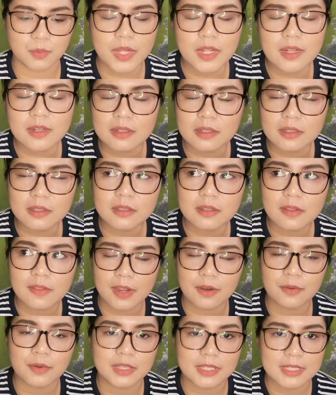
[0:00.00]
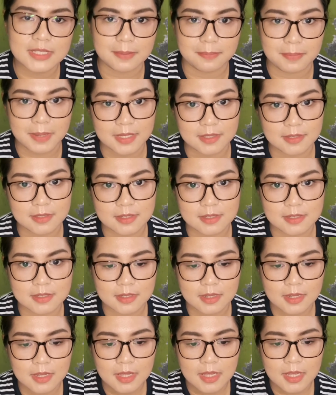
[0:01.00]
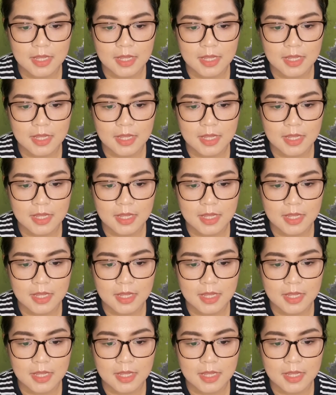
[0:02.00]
Well, that really depends.